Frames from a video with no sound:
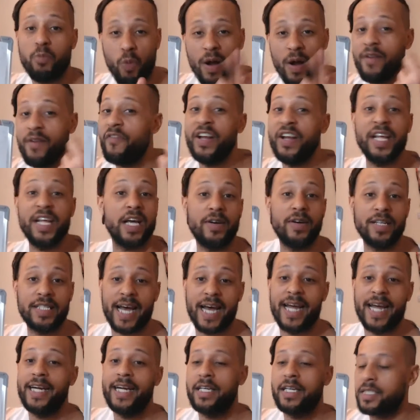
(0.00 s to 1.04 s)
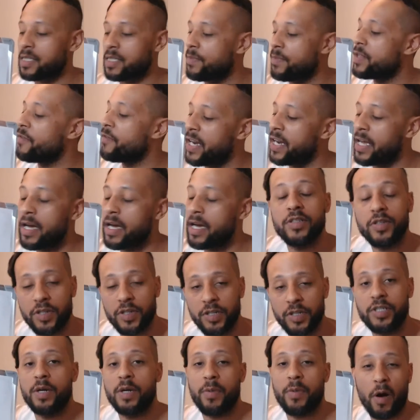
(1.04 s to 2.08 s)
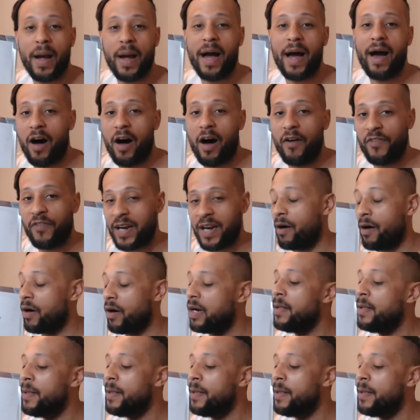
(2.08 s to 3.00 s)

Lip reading: One video a day, because some of the videos on YouTube are about half an hour.